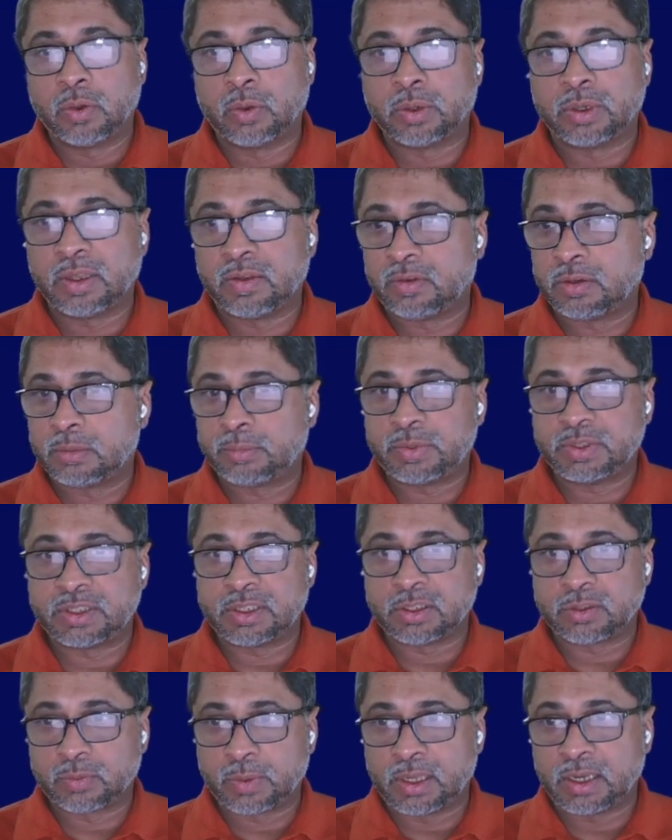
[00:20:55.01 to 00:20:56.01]
Go
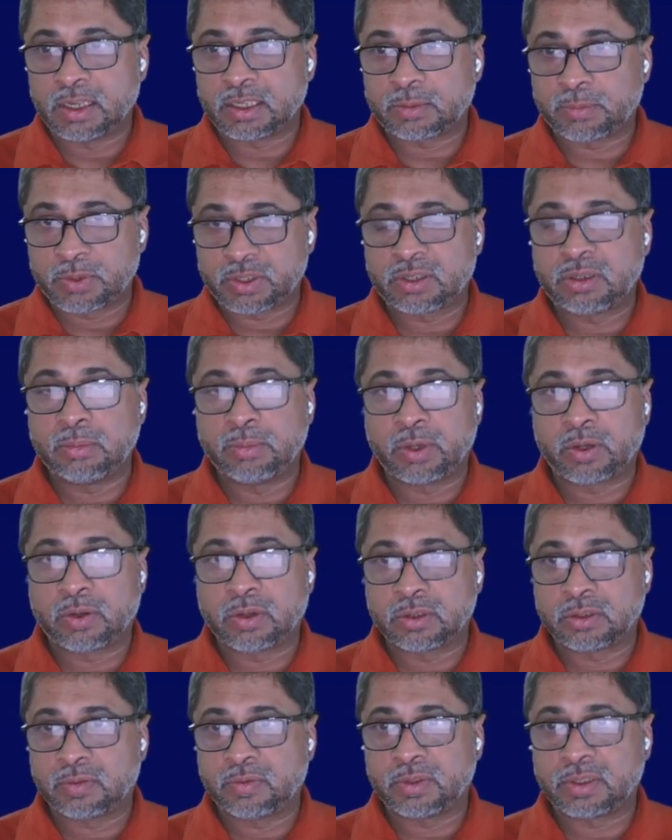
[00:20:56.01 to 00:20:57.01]
developers as well, especially
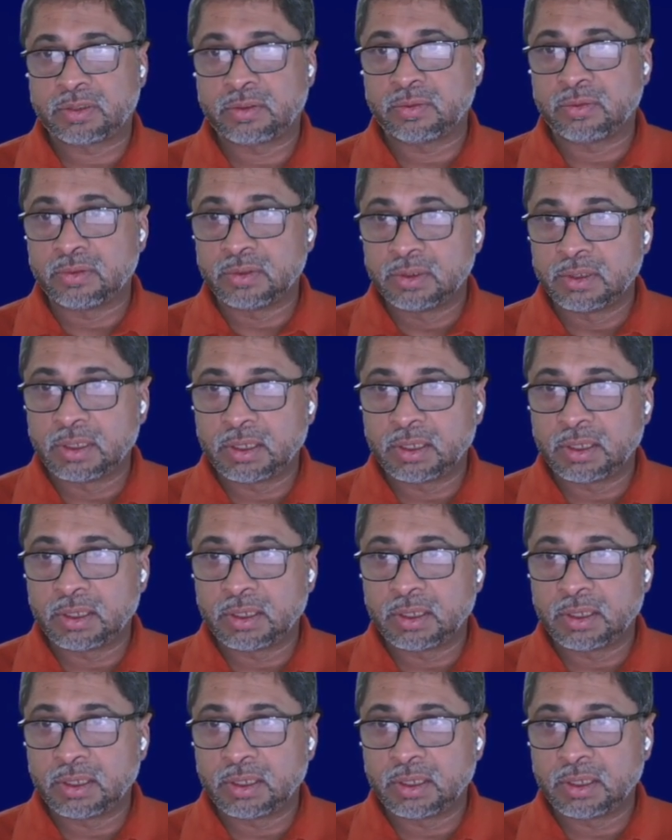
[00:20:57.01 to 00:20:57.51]
because of its